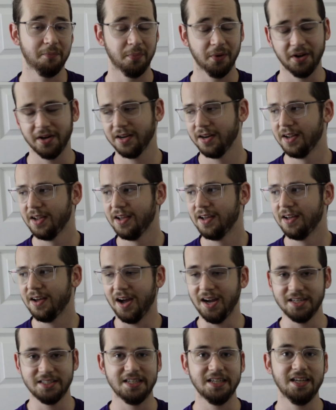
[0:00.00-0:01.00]
but
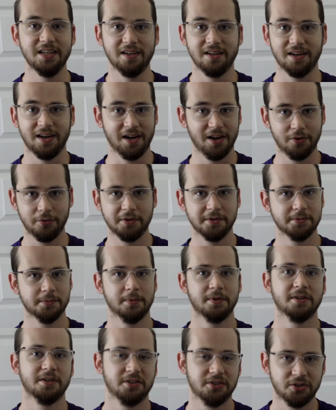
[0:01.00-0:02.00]
I did, and I always
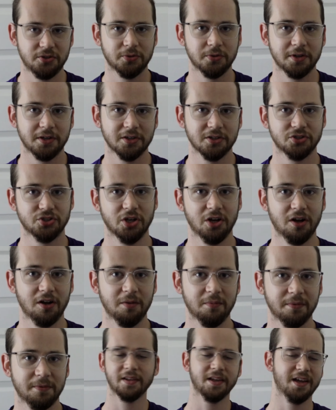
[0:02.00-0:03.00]
wanted to do a good job.
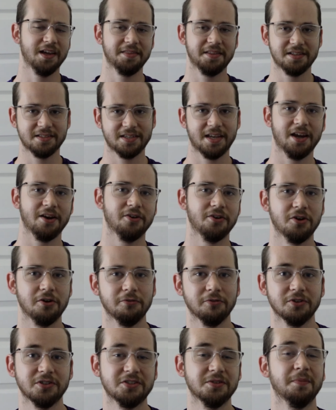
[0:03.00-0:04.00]
And that's carried over
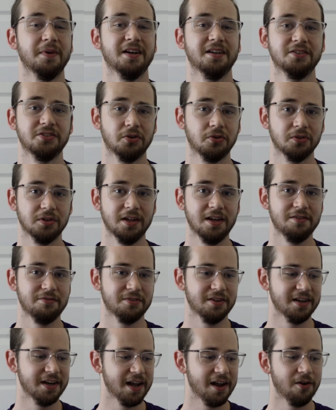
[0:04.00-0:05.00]
into my adult life,
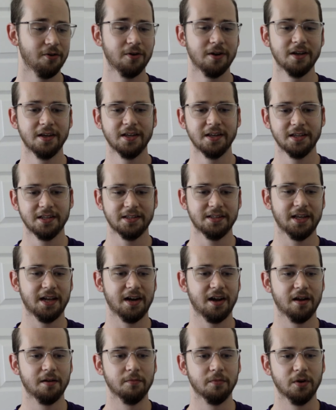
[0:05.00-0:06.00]
and now that
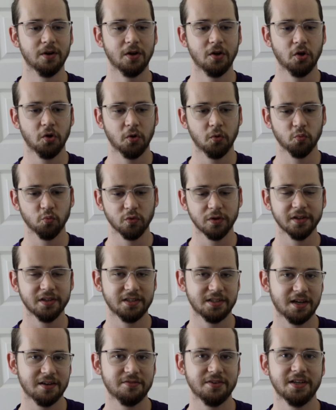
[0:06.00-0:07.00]
I'm really
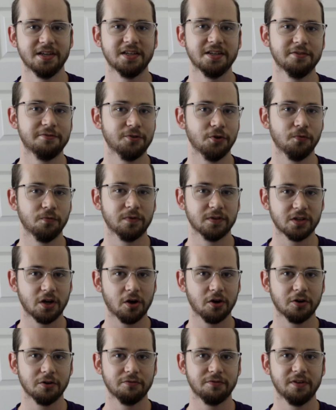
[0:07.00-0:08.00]
diving into film
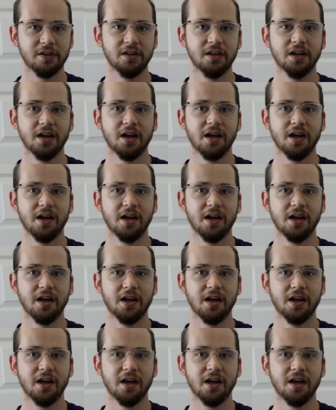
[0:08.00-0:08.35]
photography,